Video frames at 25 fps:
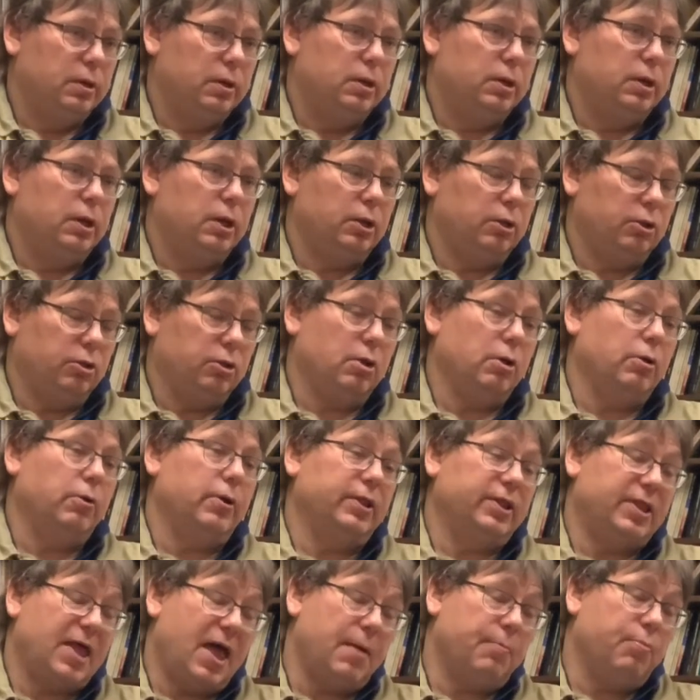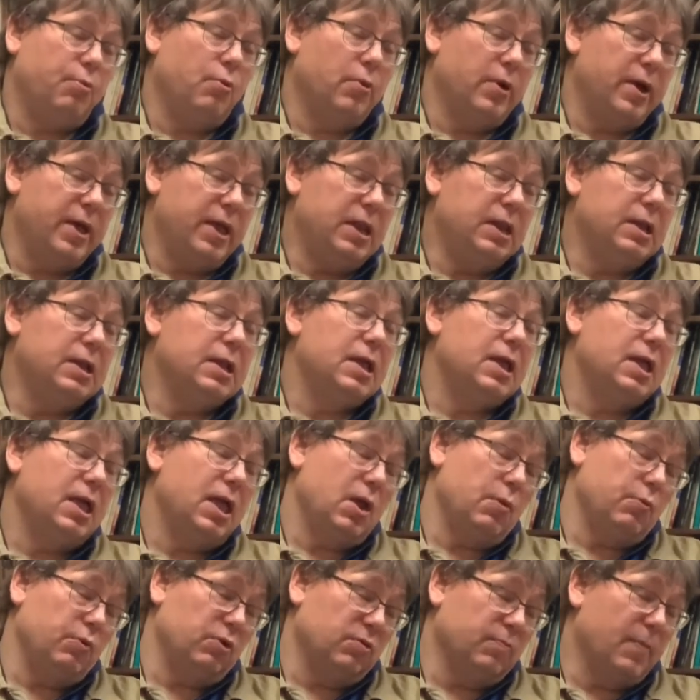And so at that point,
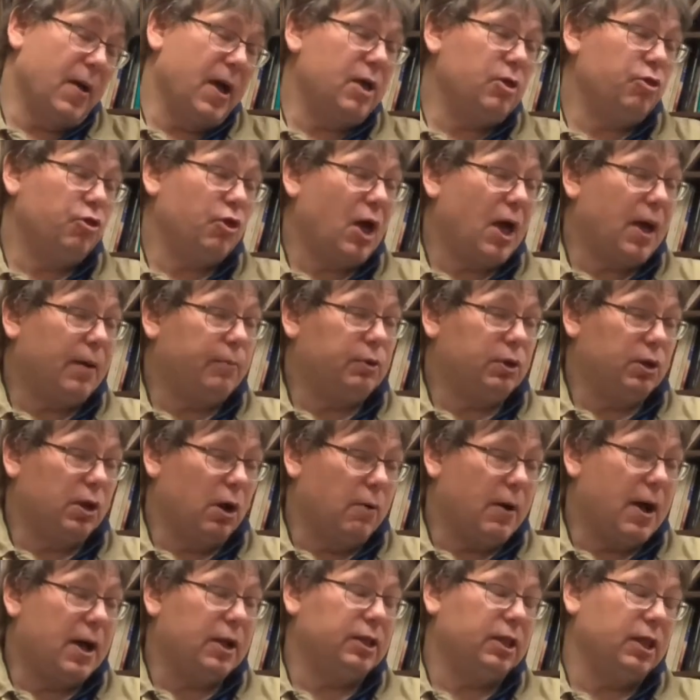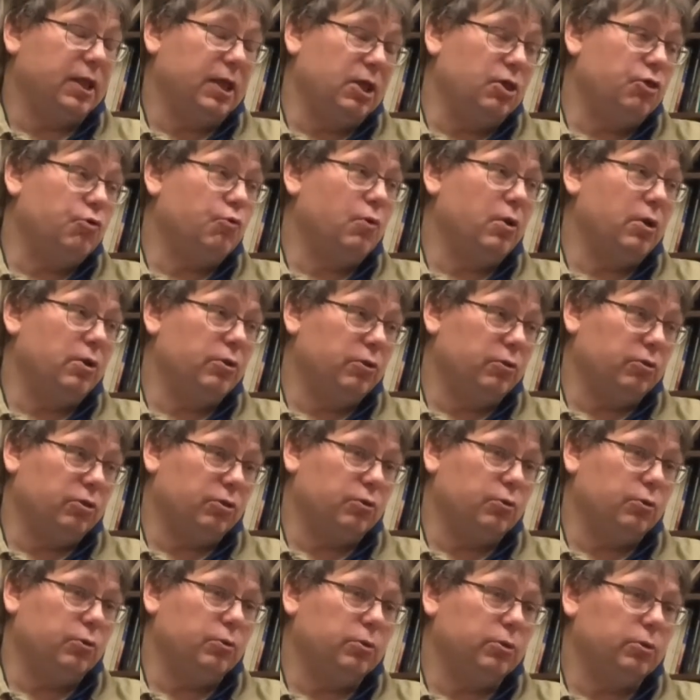it was my job to go out to each one of those
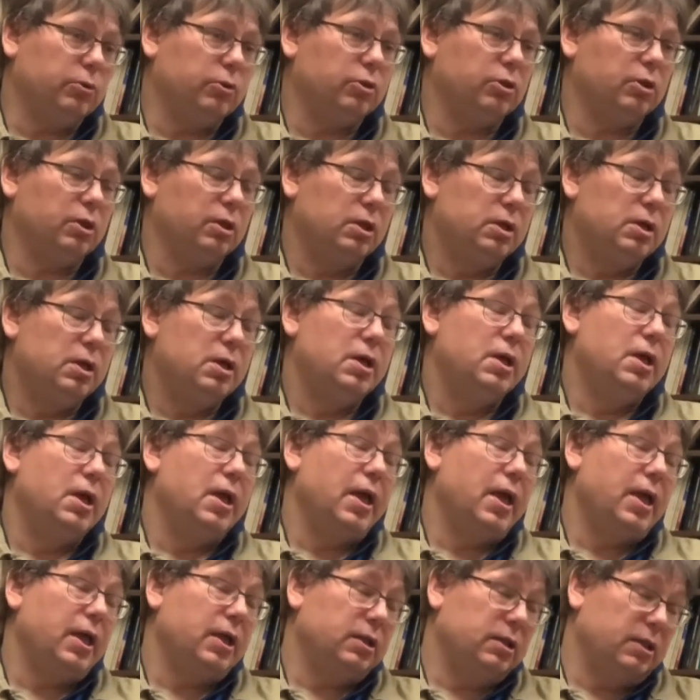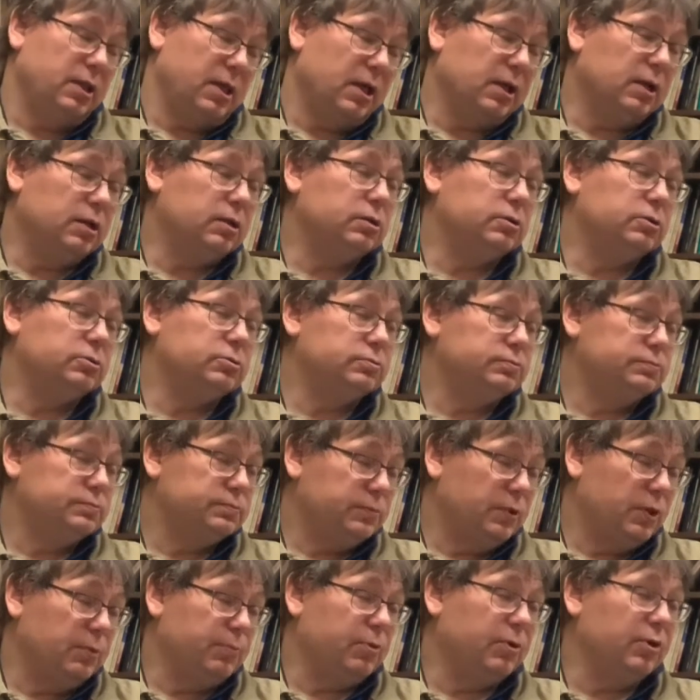schools and tell
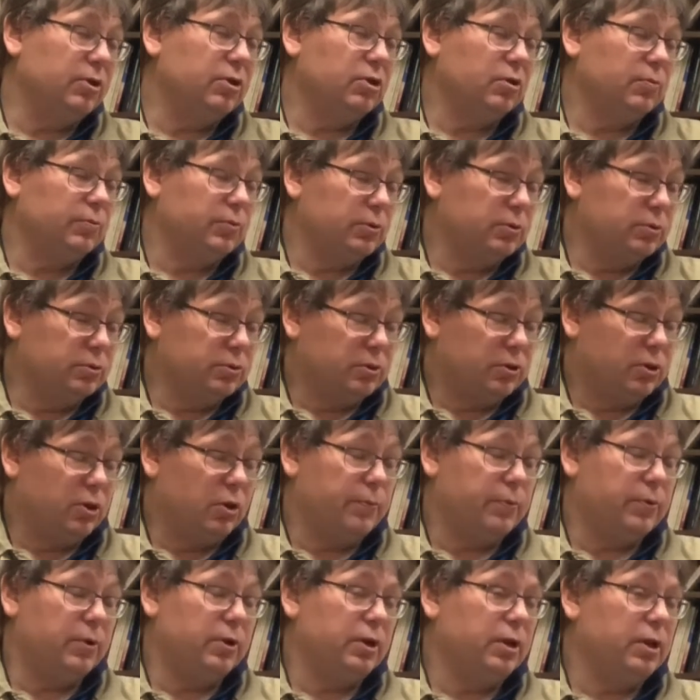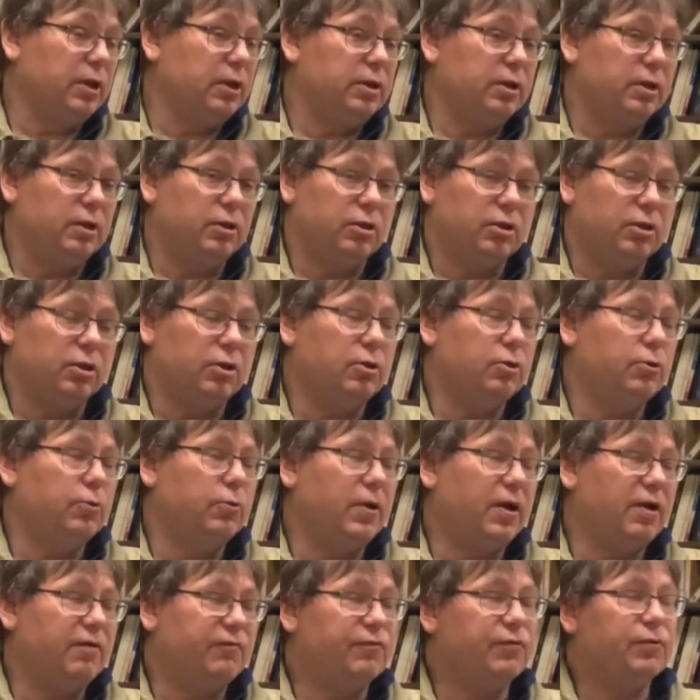the principals, superintendents, and
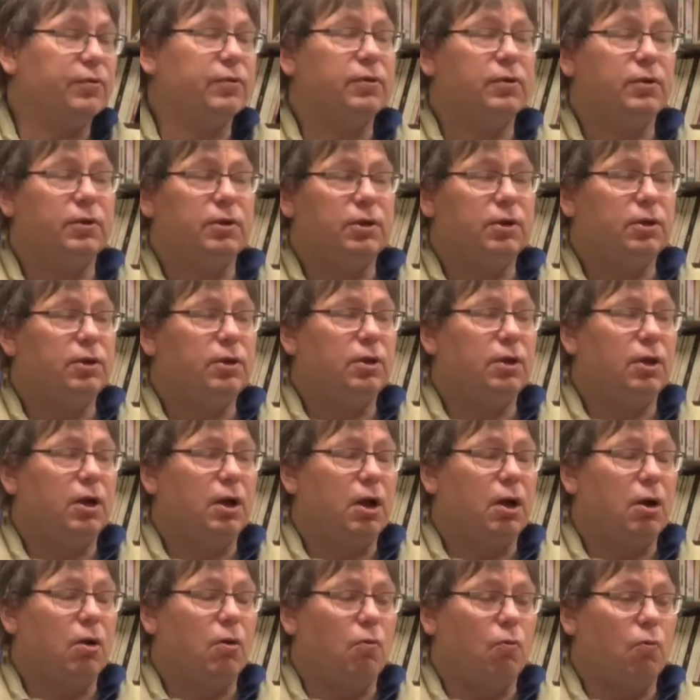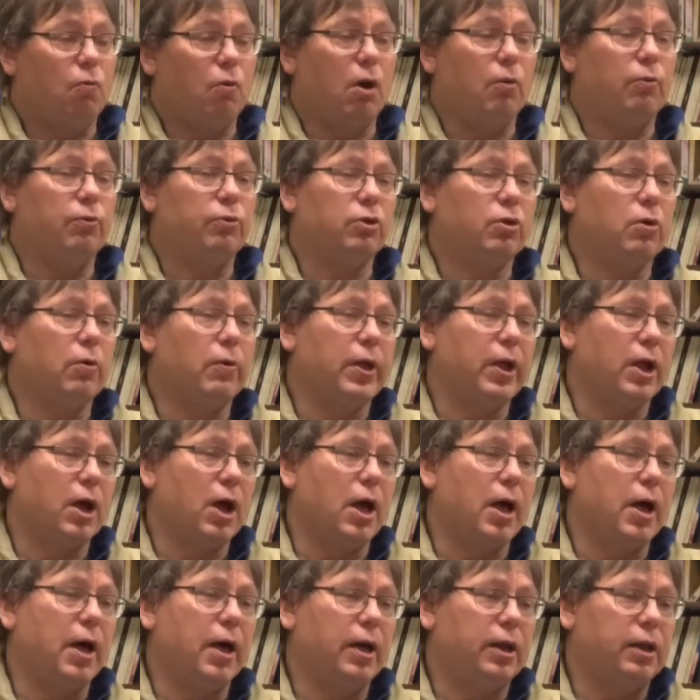whoever what was going
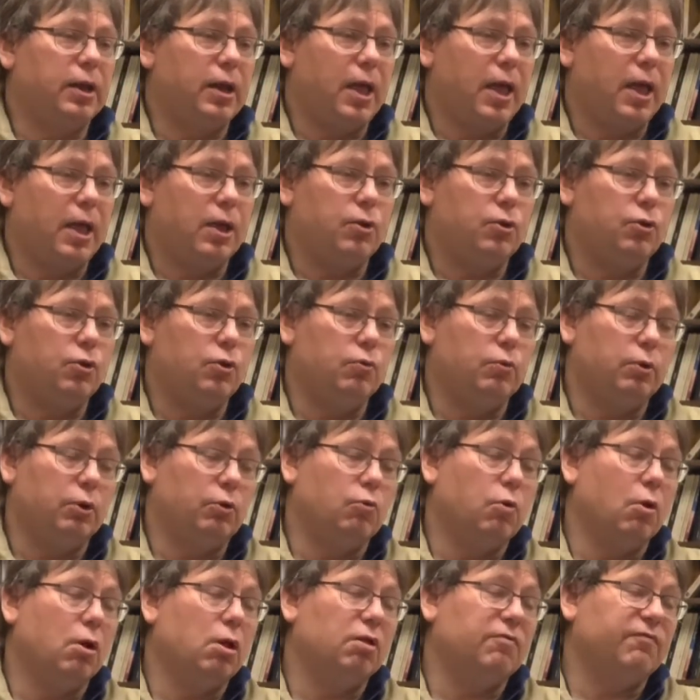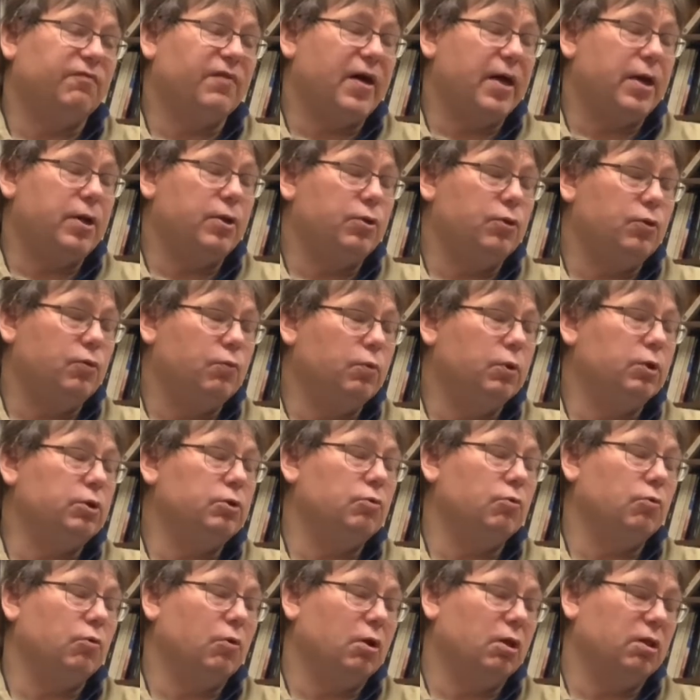on and who would qualify and who
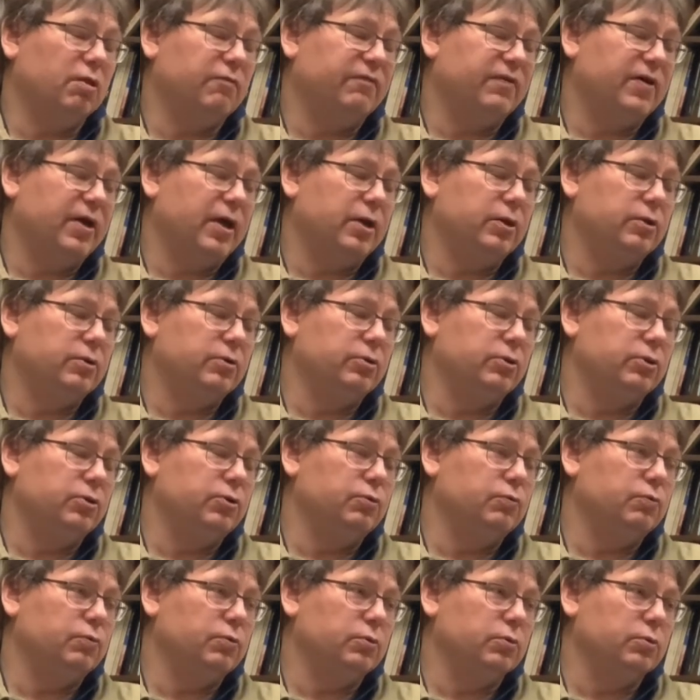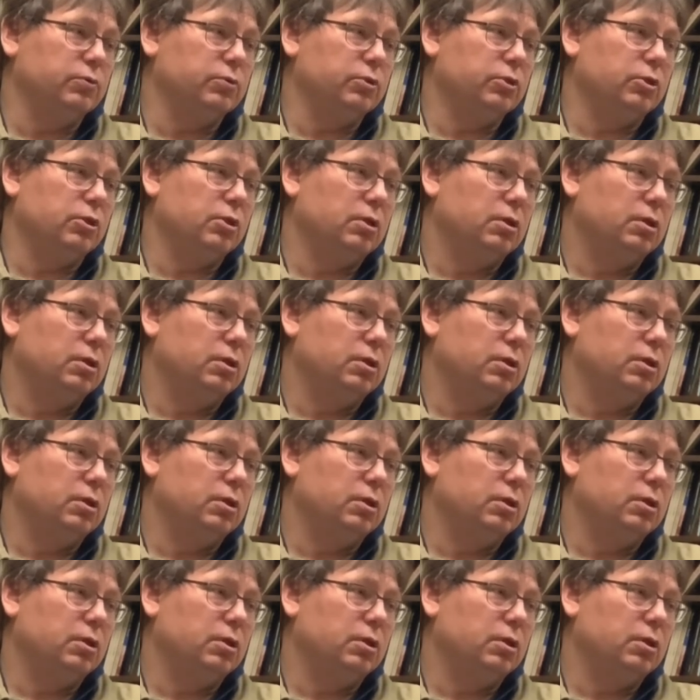wouldn't qualify under the new rules.